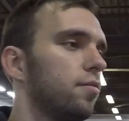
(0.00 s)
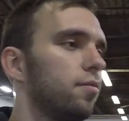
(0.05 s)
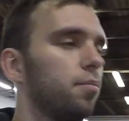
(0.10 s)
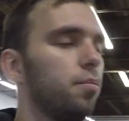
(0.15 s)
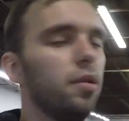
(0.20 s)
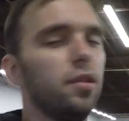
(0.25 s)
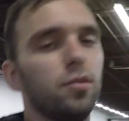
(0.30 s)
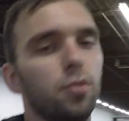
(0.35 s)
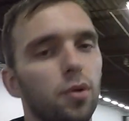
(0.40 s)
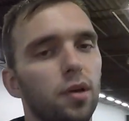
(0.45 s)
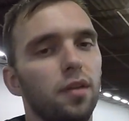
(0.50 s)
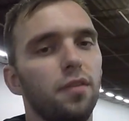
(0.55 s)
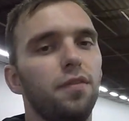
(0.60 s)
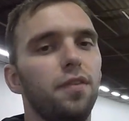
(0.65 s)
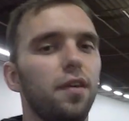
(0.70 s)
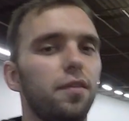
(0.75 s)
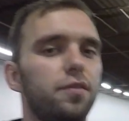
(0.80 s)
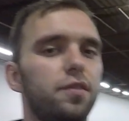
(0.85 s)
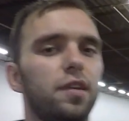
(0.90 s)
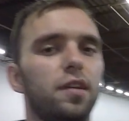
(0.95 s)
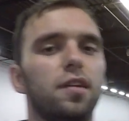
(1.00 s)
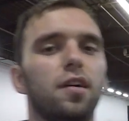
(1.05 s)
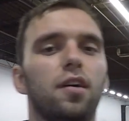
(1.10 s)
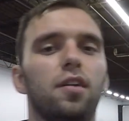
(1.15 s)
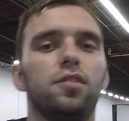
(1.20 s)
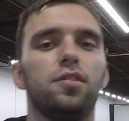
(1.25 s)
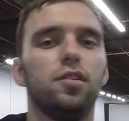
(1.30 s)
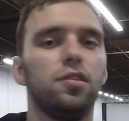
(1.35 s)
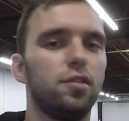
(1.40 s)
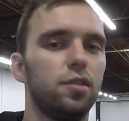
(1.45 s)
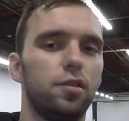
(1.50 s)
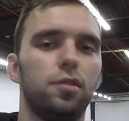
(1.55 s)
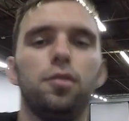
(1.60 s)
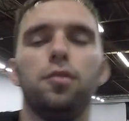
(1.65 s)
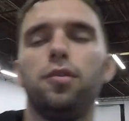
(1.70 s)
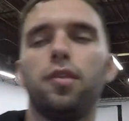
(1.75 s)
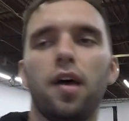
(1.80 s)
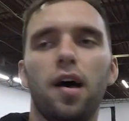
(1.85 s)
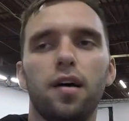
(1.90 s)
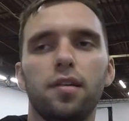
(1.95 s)
between 1500 to
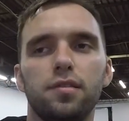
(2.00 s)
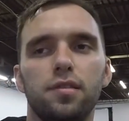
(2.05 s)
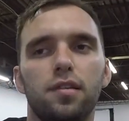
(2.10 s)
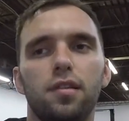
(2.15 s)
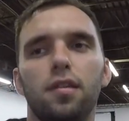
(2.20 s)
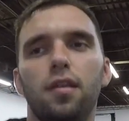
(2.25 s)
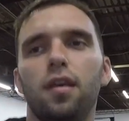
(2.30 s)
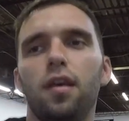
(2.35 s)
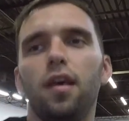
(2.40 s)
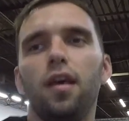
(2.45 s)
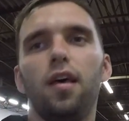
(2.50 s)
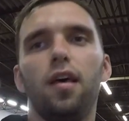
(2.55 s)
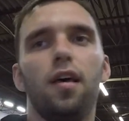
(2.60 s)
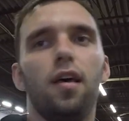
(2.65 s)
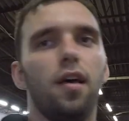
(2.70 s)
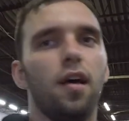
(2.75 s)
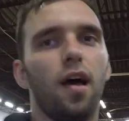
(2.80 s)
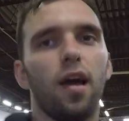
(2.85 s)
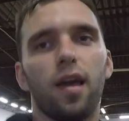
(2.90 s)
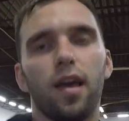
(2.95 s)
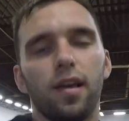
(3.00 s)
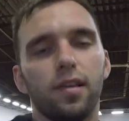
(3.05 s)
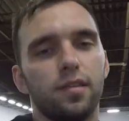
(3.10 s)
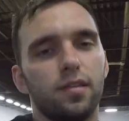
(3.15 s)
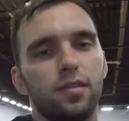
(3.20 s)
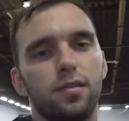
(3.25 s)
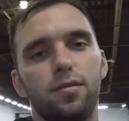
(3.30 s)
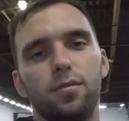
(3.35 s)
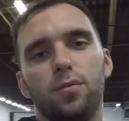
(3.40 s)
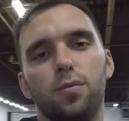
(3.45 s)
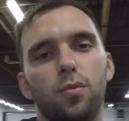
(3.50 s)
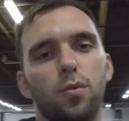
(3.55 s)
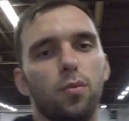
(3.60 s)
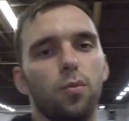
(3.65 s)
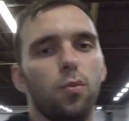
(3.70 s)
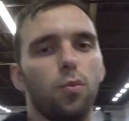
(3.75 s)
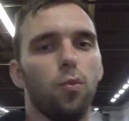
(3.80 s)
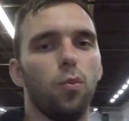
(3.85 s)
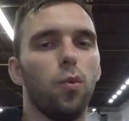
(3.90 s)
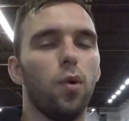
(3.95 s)
2000, I guess
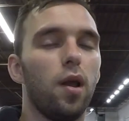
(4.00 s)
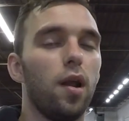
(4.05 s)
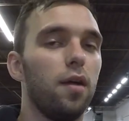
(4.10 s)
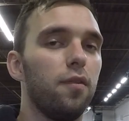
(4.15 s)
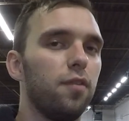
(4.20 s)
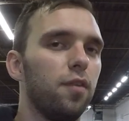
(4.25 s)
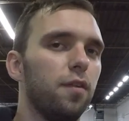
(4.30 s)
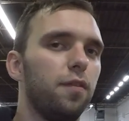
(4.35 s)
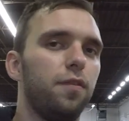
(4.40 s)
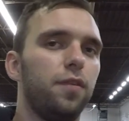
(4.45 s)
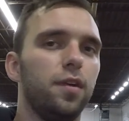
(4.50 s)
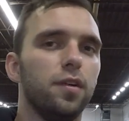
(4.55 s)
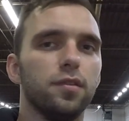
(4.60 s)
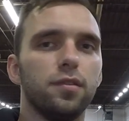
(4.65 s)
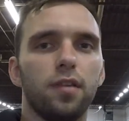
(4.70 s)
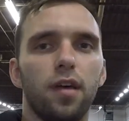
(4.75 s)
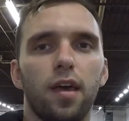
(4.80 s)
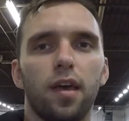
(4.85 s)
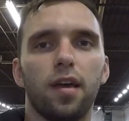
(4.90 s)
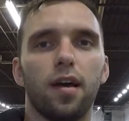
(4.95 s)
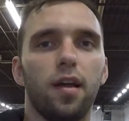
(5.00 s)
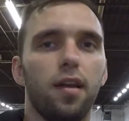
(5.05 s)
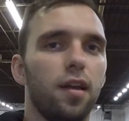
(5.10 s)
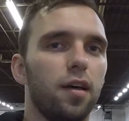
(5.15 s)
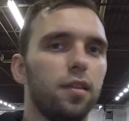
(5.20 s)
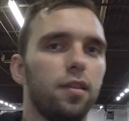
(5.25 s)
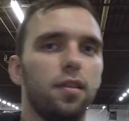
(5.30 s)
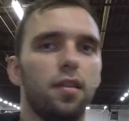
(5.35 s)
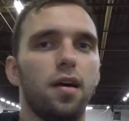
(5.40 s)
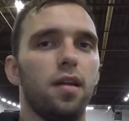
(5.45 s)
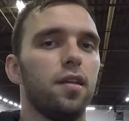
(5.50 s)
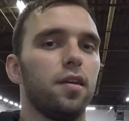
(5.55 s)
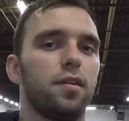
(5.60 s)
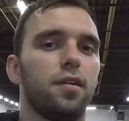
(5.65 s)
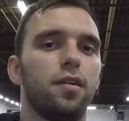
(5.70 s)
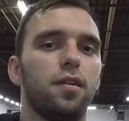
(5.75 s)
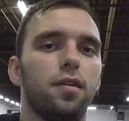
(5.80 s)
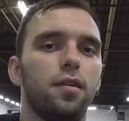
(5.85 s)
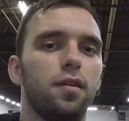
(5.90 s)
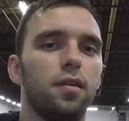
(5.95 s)
whatever it feels like on a, on
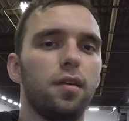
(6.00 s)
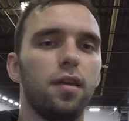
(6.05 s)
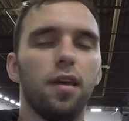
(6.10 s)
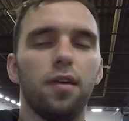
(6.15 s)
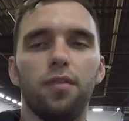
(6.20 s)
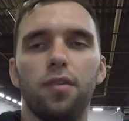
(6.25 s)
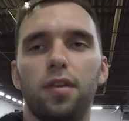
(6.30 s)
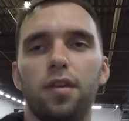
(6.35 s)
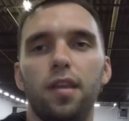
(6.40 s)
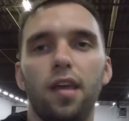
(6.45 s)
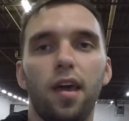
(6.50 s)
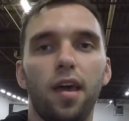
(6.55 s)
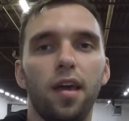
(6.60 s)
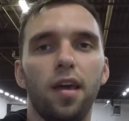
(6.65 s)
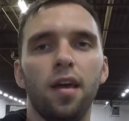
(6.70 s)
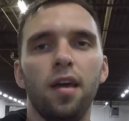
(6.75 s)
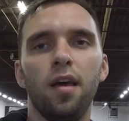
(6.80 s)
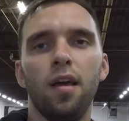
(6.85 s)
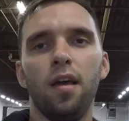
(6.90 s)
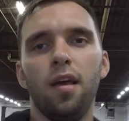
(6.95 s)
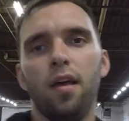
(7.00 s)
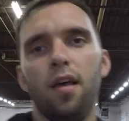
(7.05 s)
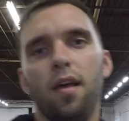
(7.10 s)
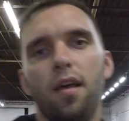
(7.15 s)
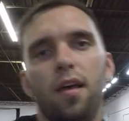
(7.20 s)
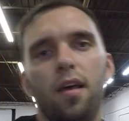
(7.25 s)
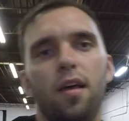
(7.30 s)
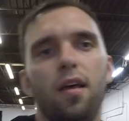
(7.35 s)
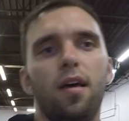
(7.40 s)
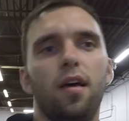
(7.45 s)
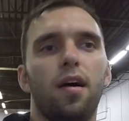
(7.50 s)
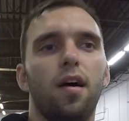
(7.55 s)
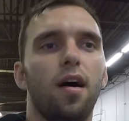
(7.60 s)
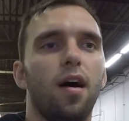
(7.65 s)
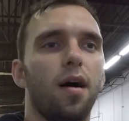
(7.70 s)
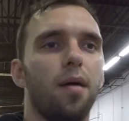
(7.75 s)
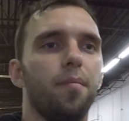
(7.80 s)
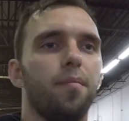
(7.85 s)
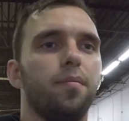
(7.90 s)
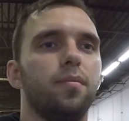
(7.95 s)
a given day.
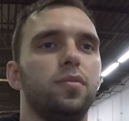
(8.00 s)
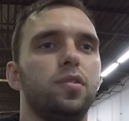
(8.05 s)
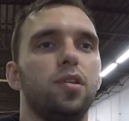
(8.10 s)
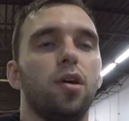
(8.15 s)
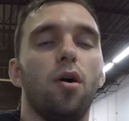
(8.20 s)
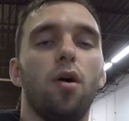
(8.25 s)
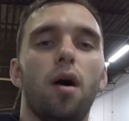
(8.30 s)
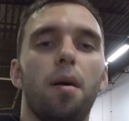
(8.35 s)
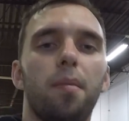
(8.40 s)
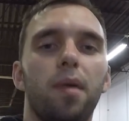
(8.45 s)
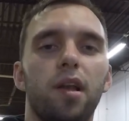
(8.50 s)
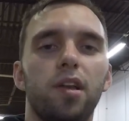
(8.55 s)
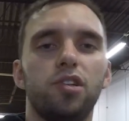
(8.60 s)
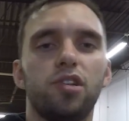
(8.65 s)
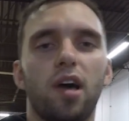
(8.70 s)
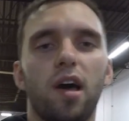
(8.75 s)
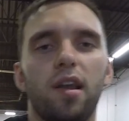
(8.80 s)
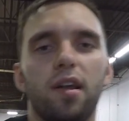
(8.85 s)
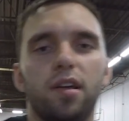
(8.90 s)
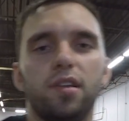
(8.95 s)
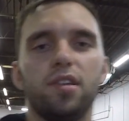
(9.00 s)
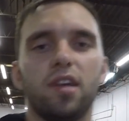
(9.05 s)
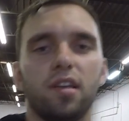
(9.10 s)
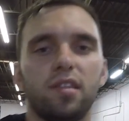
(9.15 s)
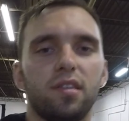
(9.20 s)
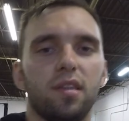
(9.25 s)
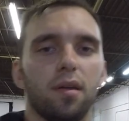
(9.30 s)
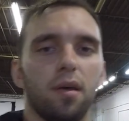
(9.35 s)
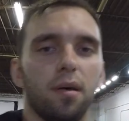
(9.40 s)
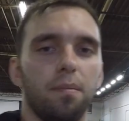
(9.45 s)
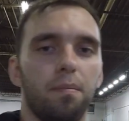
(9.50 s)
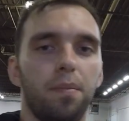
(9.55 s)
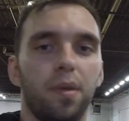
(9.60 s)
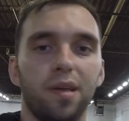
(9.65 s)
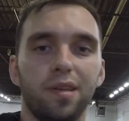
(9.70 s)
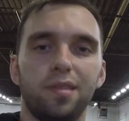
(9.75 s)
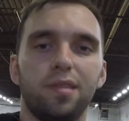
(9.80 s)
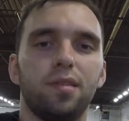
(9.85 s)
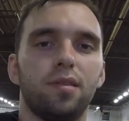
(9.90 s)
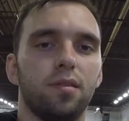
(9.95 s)
Um, so I'm gonna try to adjust the
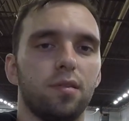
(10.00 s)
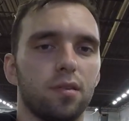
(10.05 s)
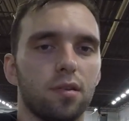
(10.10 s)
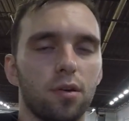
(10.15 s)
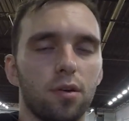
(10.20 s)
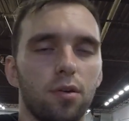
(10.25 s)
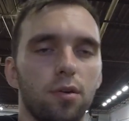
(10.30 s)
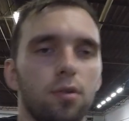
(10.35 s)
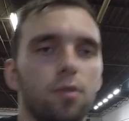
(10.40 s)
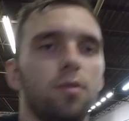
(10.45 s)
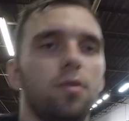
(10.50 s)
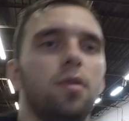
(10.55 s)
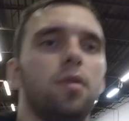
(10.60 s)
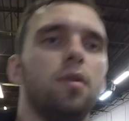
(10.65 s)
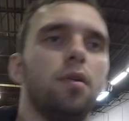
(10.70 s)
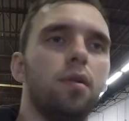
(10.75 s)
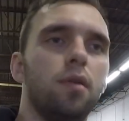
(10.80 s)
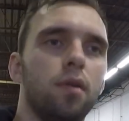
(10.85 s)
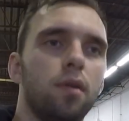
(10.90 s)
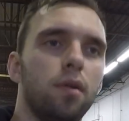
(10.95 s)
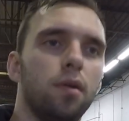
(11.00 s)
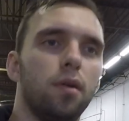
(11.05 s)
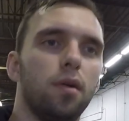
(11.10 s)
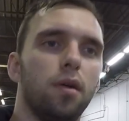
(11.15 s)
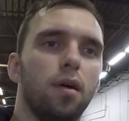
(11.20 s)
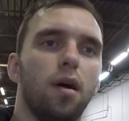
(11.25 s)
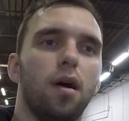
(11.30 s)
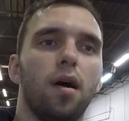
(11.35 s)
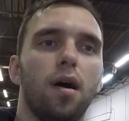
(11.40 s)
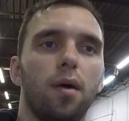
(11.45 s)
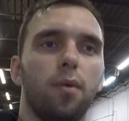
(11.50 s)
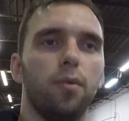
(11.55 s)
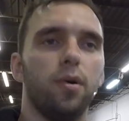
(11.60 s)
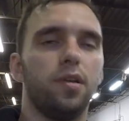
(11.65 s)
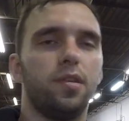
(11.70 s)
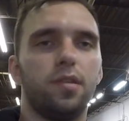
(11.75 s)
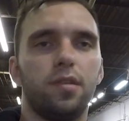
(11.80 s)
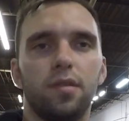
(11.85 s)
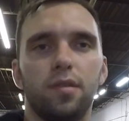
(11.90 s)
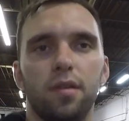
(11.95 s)
BISS screw, uh,
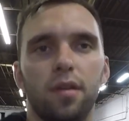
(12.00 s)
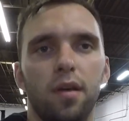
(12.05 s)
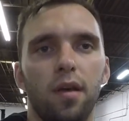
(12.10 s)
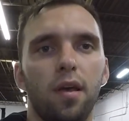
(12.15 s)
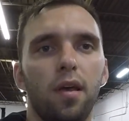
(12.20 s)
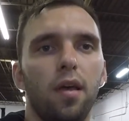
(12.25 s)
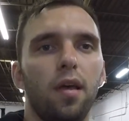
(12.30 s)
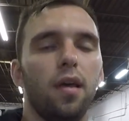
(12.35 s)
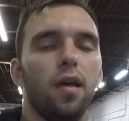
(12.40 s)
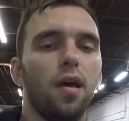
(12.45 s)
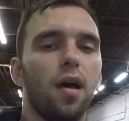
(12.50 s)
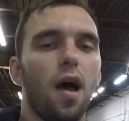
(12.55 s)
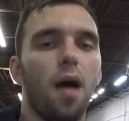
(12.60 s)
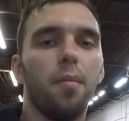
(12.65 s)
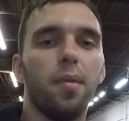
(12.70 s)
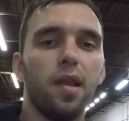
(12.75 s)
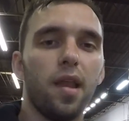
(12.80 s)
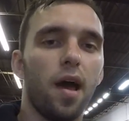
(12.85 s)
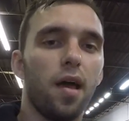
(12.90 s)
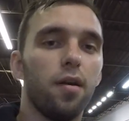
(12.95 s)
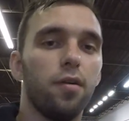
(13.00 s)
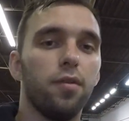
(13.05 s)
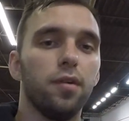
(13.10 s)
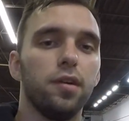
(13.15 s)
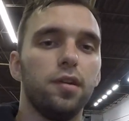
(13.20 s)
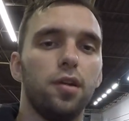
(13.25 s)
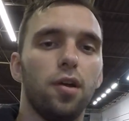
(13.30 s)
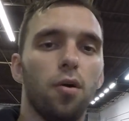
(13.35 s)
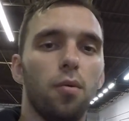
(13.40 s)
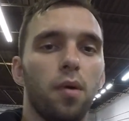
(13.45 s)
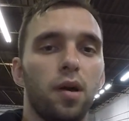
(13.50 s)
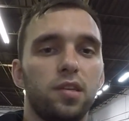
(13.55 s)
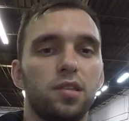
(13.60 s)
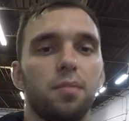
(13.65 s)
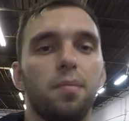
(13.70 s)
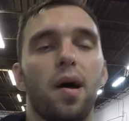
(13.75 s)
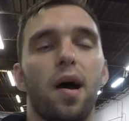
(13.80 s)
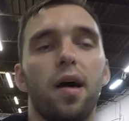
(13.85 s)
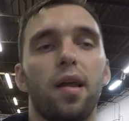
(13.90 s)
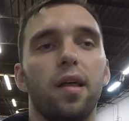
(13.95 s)
which, I mean, I don't really know much
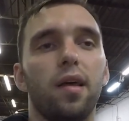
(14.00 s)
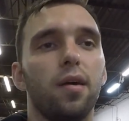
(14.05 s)
about it